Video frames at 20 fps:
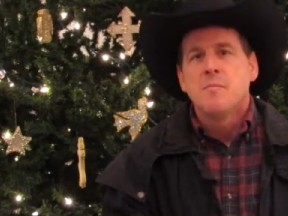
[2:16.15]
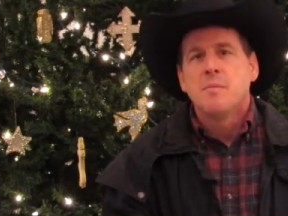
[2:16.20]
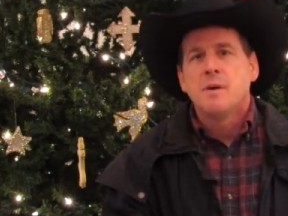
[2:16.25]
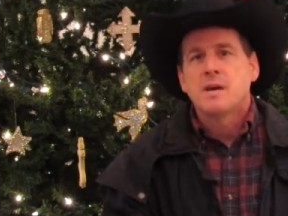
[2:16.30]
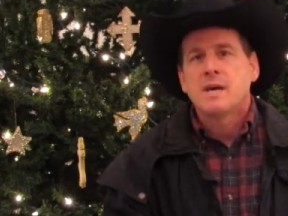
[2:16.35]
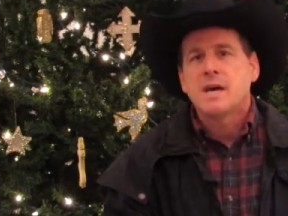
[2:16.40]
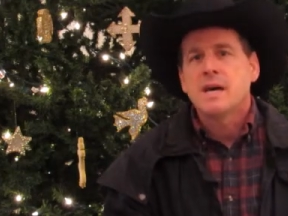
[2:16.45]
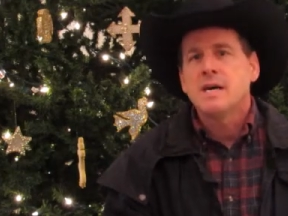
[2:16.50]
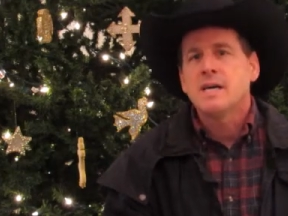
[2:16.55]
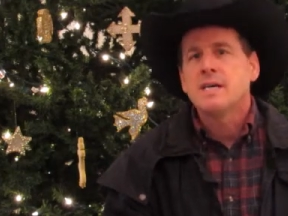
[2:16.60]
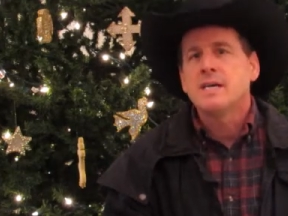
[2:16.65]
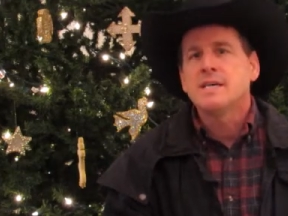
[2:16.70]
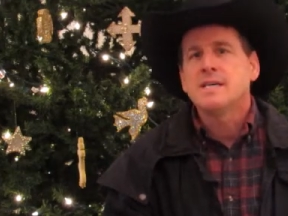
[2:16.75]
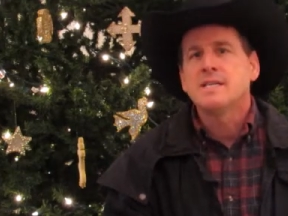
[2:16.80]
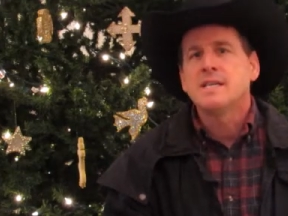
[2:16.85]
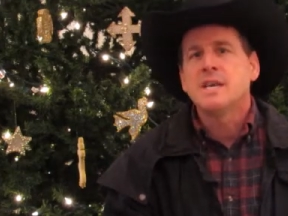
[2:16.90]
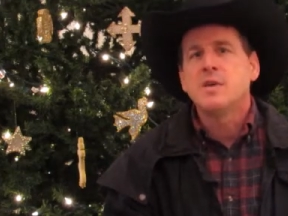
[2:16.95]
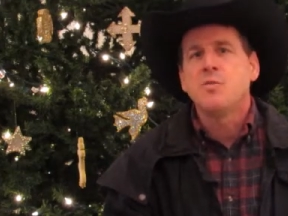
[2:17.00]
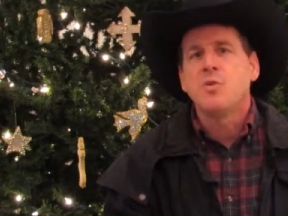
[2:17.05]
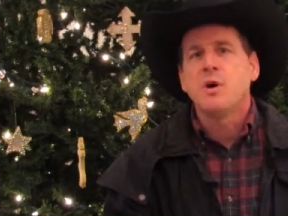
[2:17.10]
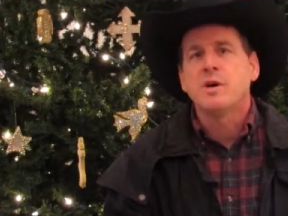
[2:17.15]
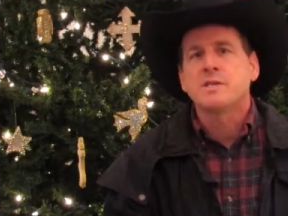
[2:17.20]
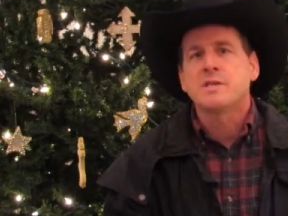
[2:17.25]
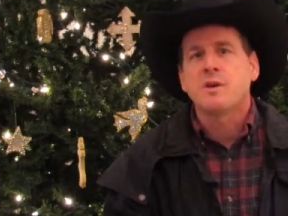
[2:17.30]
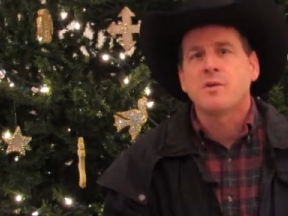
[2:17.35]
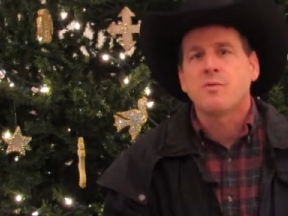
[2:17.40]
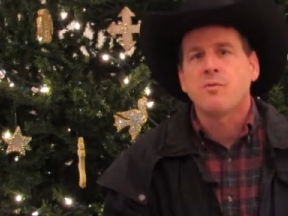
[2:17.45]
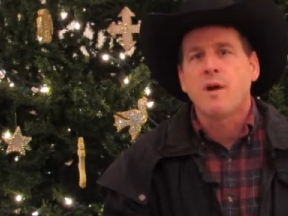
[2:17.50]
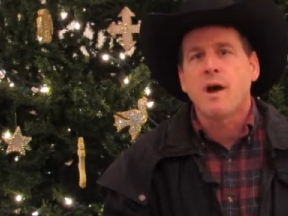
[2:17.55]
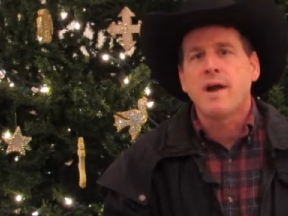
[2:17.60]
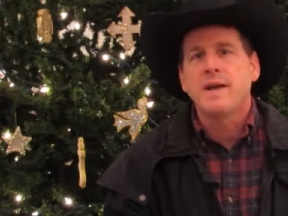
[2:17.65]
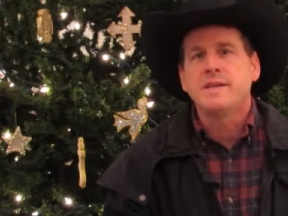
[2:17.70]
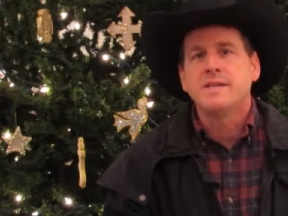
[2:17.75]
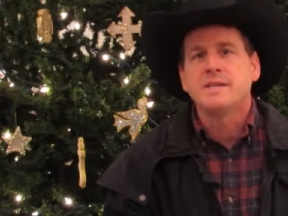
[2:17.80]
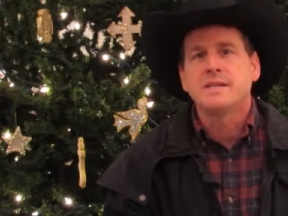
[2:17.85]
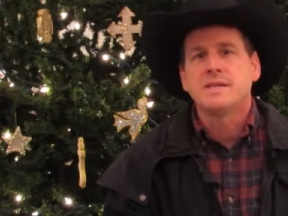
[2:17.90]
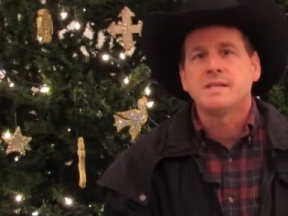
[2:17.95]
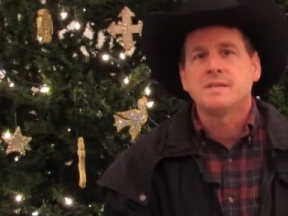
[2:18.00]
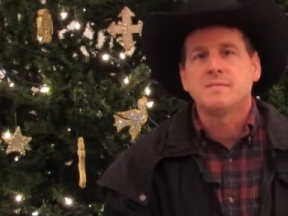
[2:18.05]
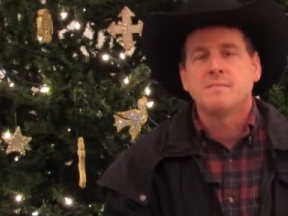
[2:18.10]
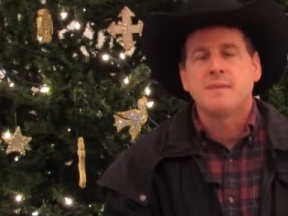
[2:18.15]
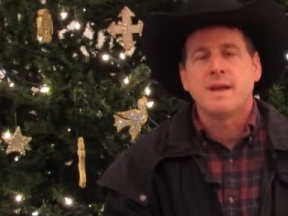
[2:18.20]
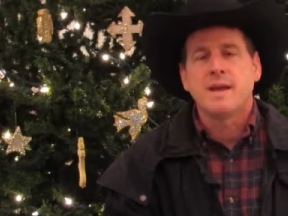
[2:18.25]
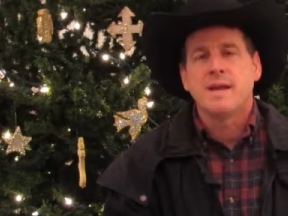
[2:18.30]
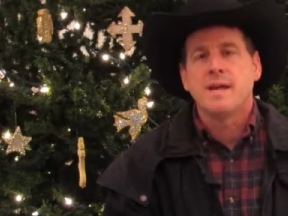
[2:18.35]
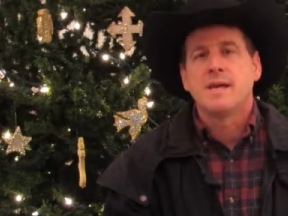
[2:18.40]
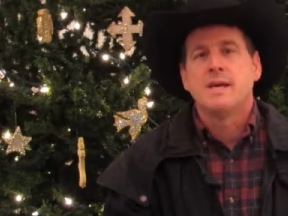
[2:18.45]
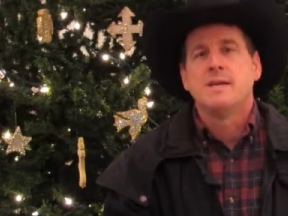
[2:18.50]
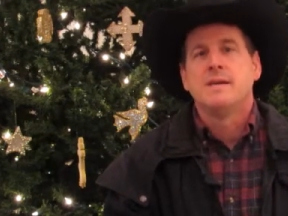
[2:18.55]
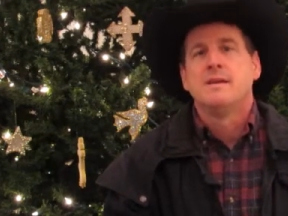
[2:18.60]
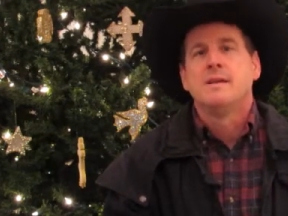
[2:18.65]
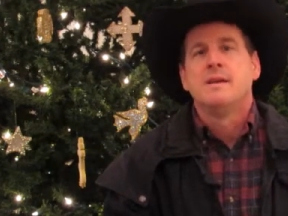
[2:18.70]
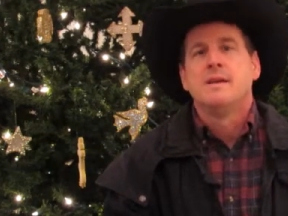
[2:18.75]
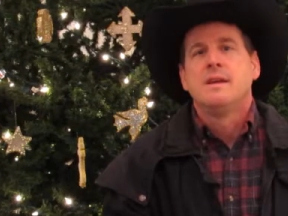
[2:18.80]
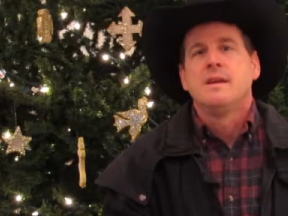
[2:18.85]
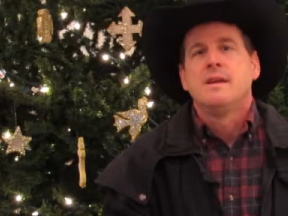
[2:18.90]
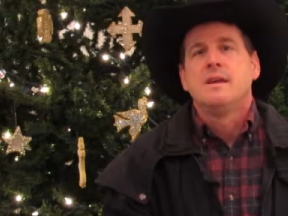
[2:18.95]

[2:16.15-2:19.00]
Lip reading: because he was a righteous man,